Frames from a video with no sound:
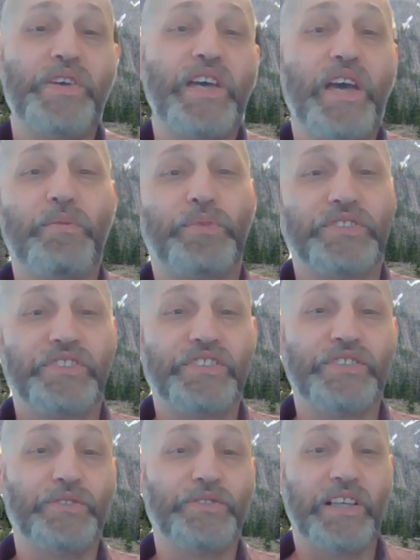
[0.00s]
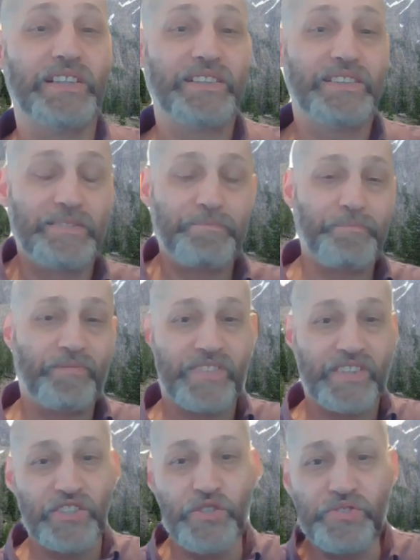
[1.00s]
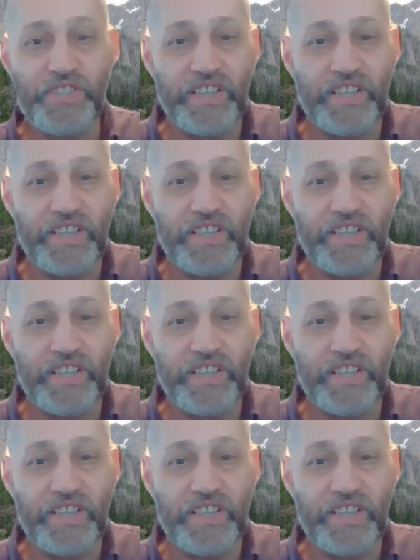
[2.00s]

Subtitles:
be able to use